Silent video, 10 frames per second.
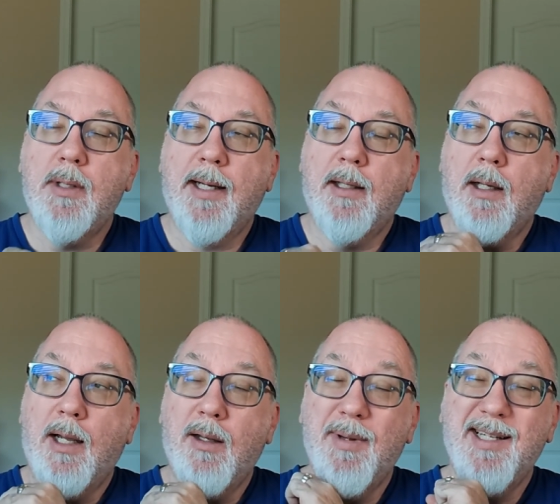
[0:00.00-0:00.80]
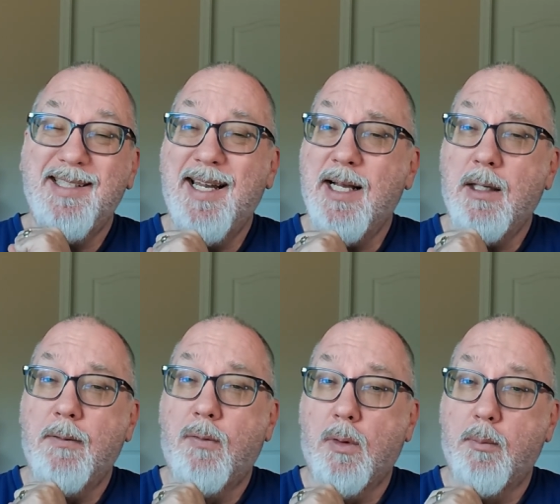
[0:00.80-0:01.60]
I, I only managed to knock
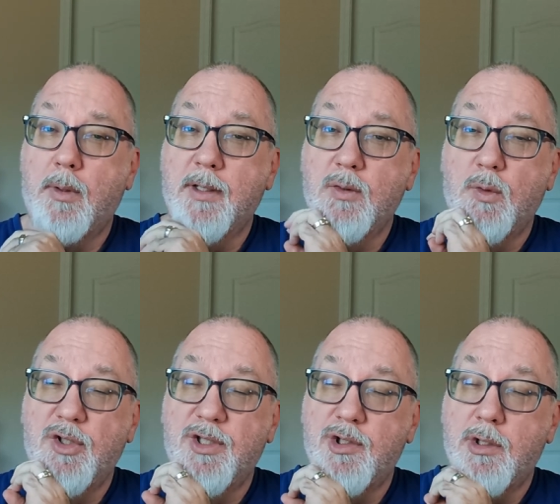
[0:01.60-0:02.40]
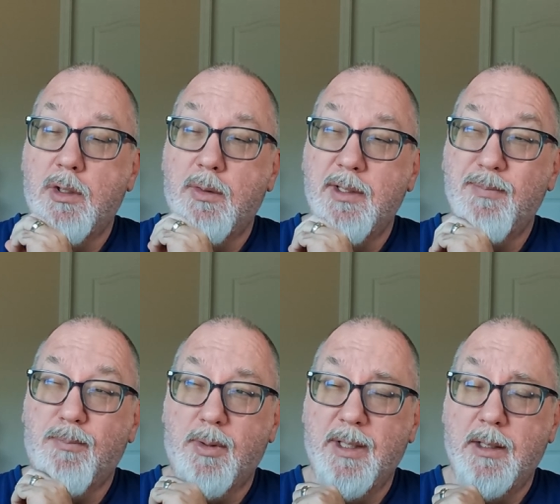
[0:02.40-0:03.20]
out four books, which, as you know, is
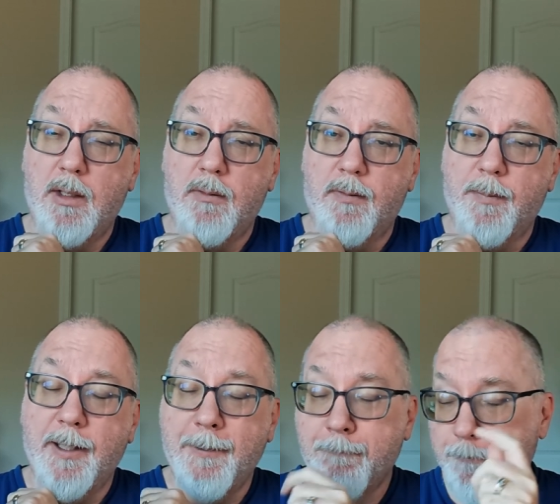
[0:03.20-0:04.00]
pretty low for me.